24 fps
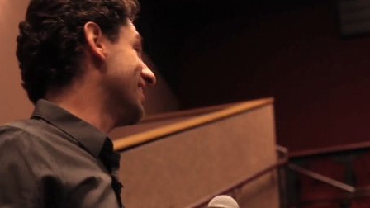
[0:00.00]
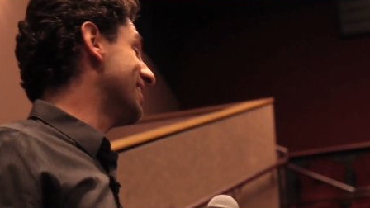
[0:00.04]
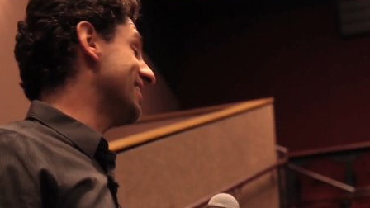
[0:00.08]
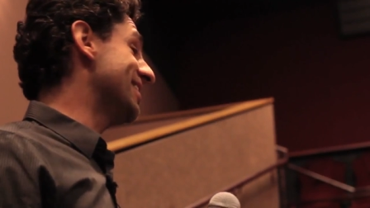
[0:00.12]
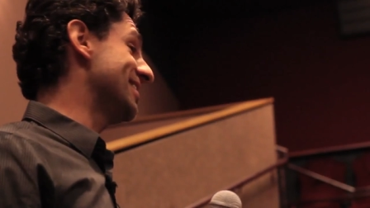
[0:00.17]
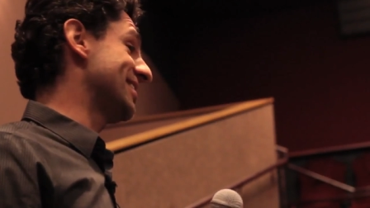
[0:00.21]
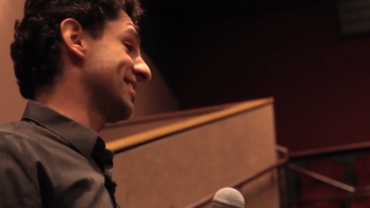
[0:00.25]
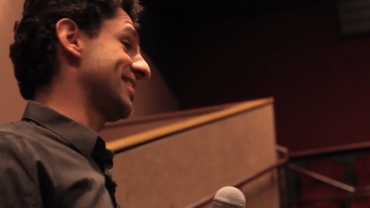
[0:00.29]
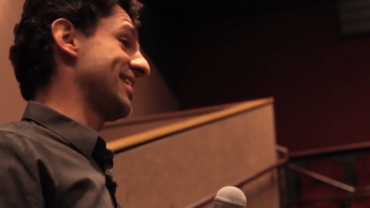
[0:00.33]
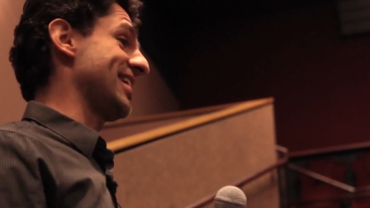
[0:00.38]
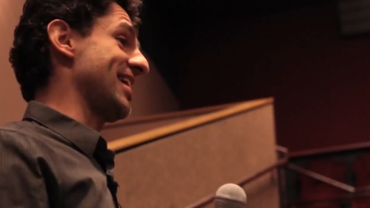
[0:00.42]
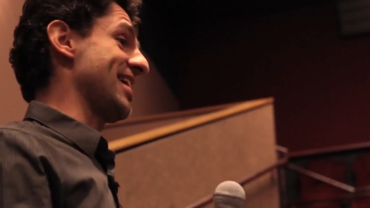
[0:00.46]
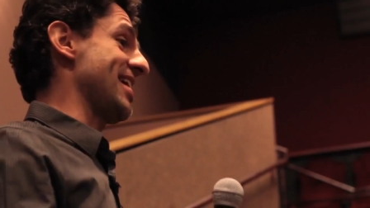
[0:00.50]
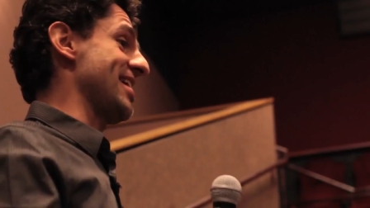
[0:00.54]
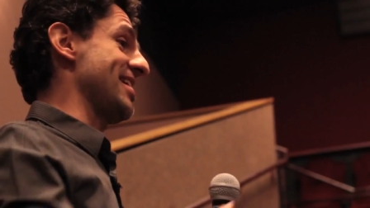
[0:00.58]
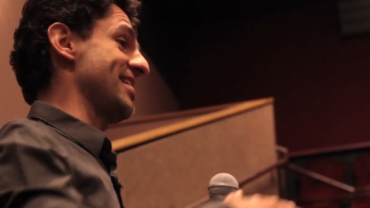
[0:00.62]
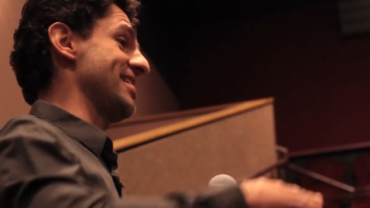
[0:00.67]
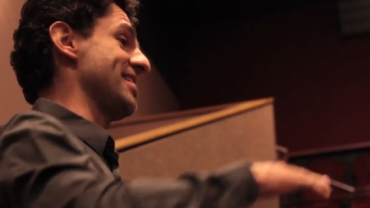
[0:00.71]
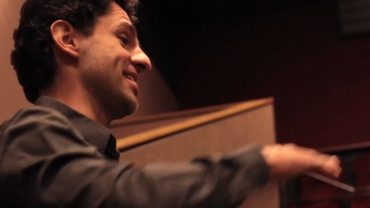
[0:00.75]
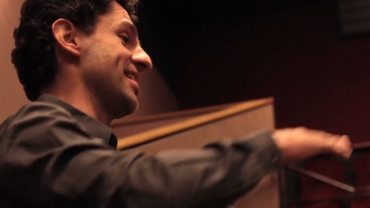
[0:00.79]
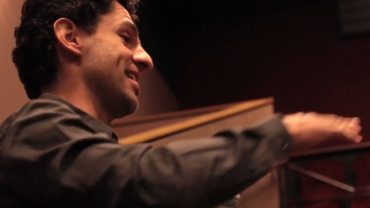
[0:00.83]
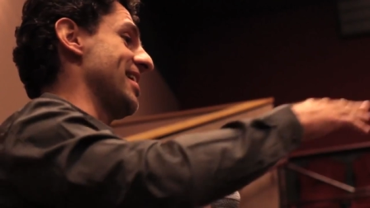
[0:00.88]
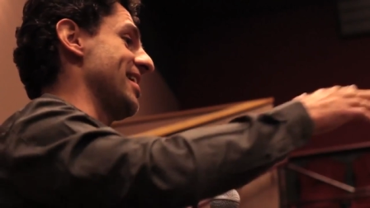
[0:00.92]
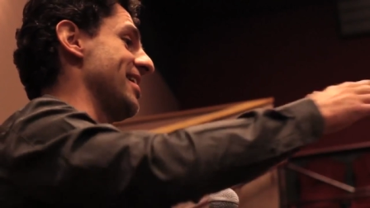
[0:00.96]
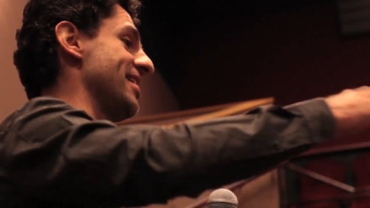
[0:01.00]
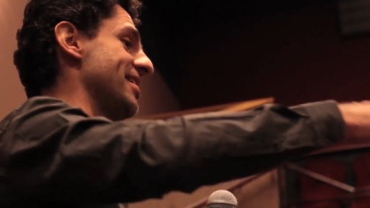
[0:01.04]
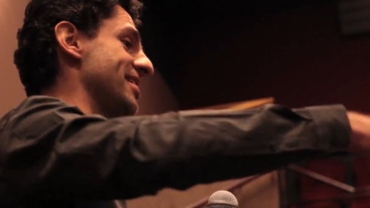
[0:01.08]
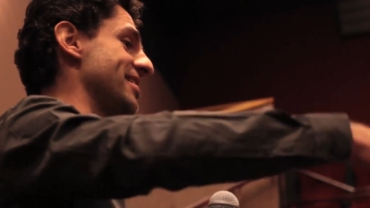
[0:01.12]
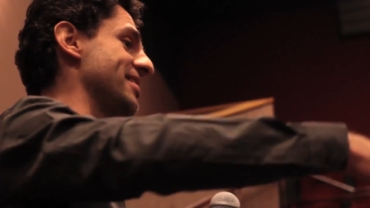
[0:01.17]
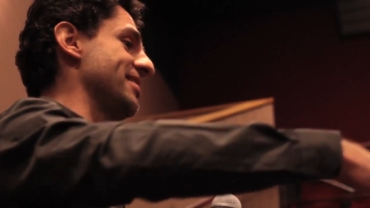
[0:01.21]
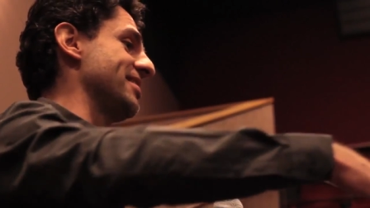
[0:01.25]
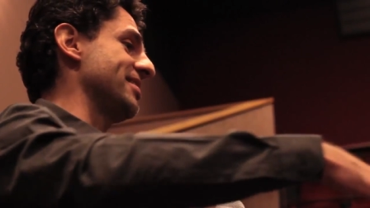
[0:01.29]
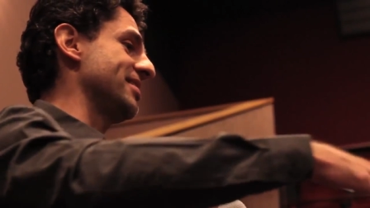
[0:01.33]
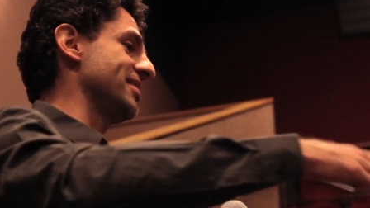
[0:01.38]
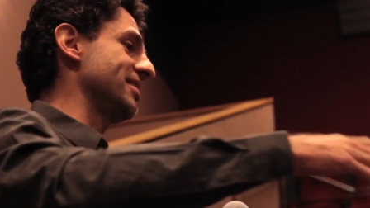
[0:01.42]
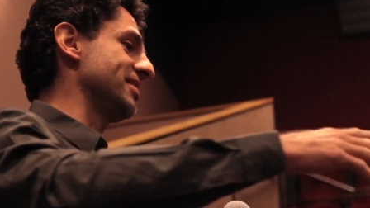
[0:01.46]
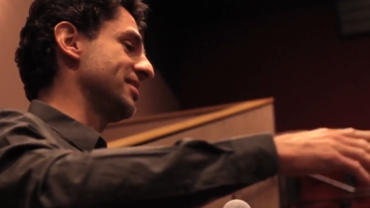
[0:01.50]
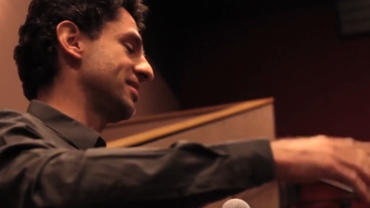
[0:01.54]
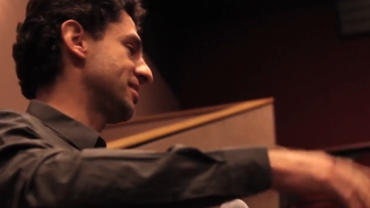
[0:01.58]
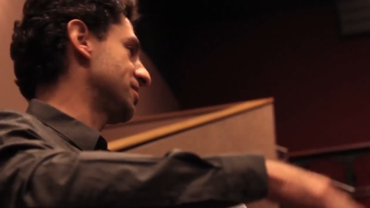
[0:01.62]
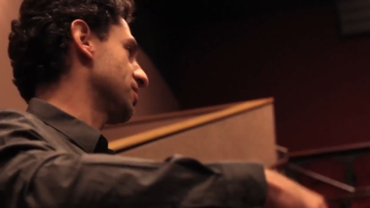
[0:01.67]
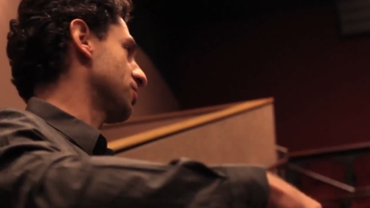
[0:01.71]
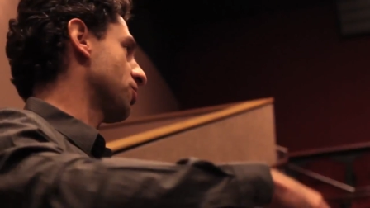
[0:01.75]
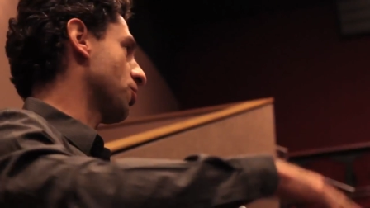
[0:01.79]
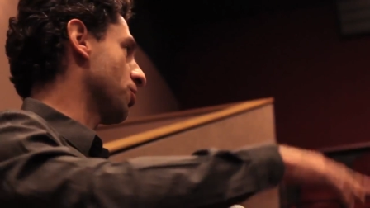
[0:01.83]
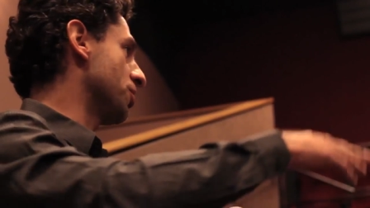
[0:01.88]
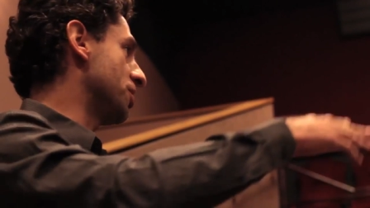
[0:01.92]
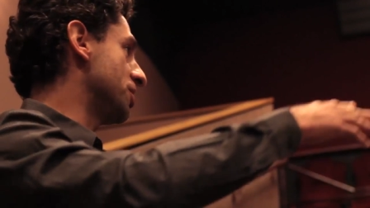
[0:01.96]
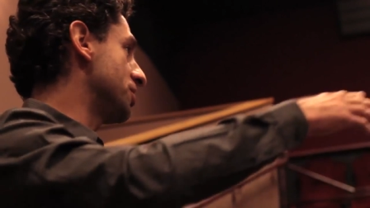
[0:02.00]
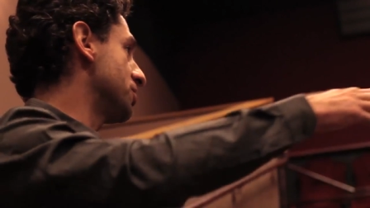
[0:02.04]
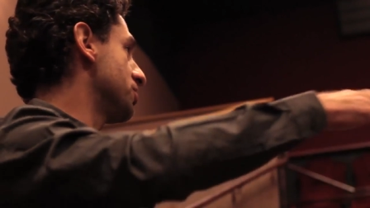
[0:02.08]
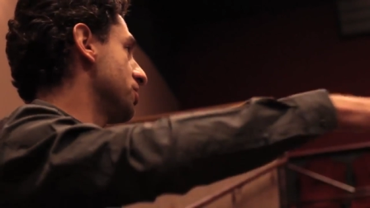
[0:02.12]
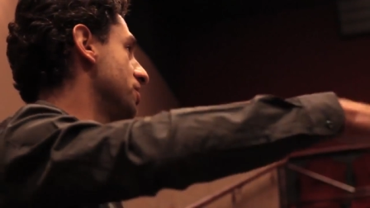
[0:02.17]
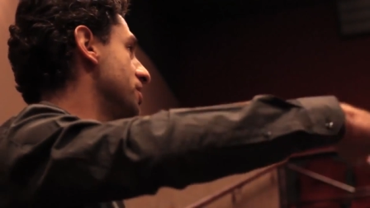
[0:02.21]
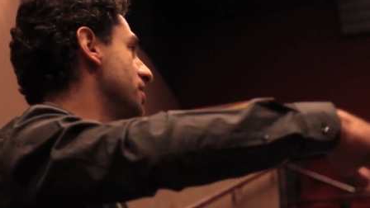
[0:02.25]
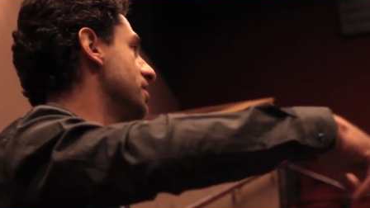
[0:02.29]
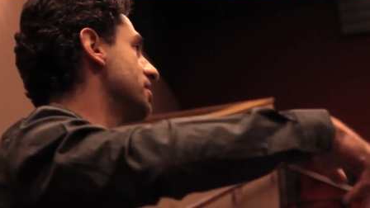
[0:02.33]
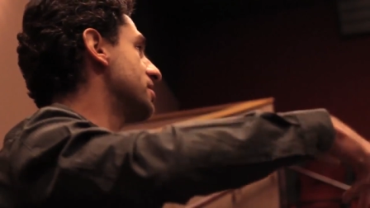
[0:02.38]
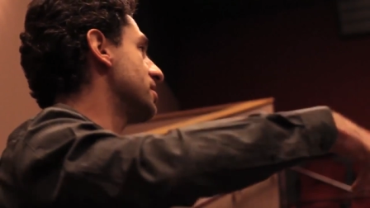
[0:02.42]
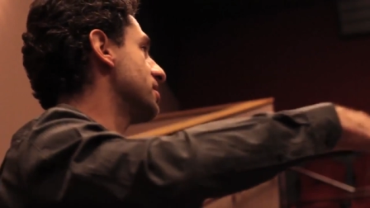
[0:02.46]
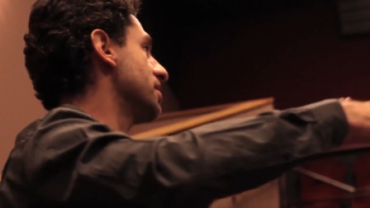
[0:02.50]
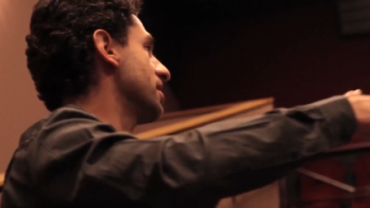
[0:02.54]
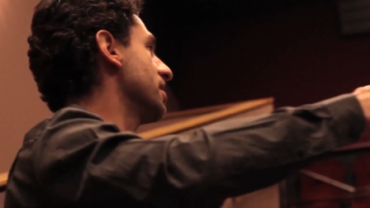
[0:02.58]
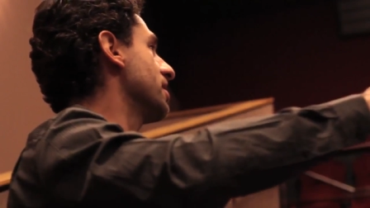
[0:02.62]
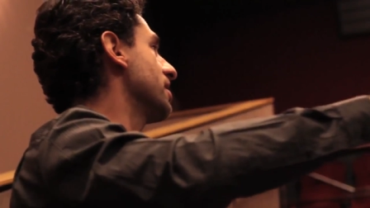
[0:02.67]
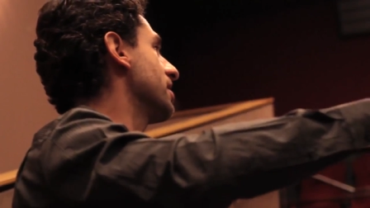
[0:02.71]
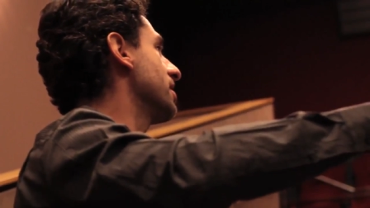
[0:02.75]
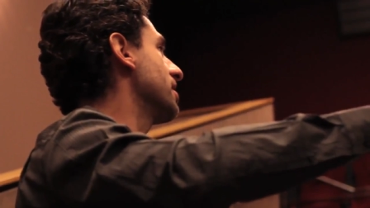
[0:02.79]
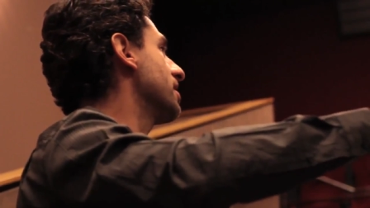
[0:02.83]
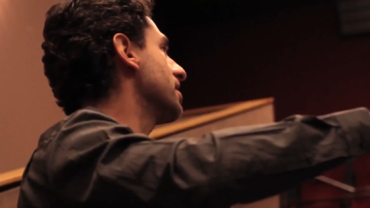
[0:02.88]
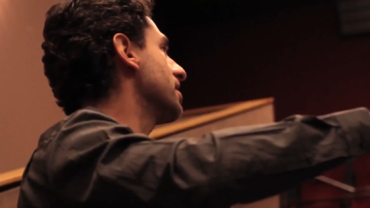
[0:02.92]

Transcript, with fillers: ahí es que hay condiciones